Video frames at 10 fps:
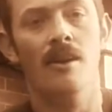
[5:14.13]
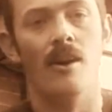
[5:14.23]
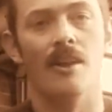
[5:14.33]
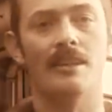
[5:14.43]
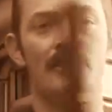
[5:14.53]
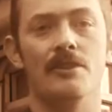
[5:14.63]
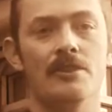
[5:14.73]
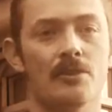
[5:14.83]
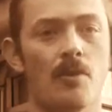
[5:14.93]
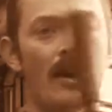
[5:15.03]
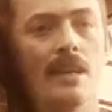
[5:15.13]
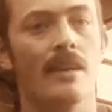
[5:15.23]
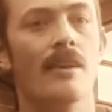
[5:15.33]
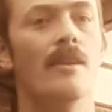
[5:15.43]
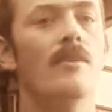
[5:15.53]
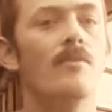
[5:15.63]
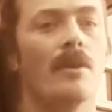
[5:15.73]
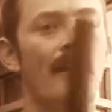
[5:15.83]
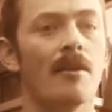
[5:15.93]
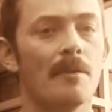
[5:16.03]
I like to use a weight
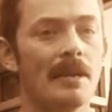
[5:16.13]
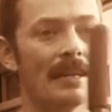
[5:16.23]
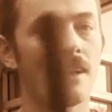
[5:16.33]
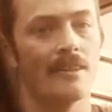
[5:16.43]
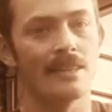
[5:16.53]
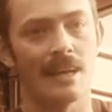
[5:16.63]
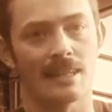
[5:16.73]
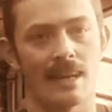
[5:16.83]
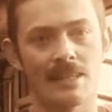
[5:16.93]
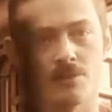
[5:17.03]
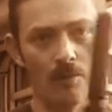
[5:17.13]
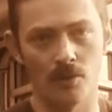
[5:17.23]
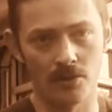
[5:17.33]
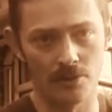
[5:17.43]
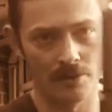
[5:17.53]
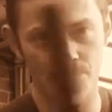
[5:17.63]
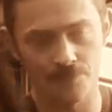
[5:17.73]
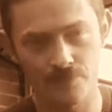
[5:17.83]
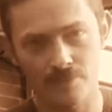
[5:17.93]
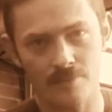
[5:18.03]
where I'm hitting those lactic acid walls
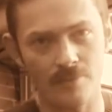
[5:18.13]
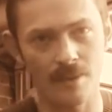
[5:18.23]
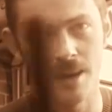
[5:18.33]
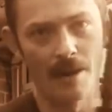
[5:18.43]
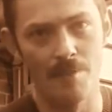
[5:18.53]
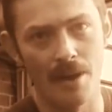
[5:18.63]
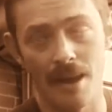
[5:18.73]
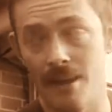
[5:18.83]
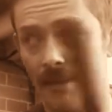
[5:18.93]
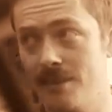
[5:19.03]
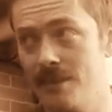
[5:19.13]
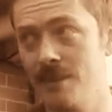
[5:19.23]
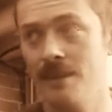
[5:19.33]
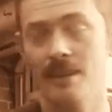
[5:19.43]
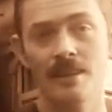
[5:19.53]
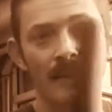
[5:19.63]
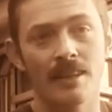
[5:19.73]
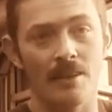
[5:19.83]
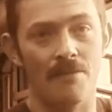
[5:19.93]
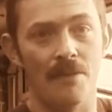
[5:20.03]
at about
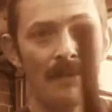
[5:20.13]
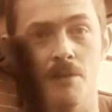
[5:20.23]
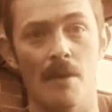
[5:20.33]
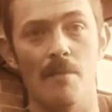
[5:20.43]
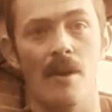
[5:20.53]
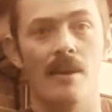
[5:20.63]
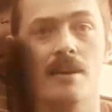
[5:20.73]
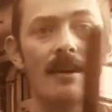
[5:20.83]
the 50 rep mark.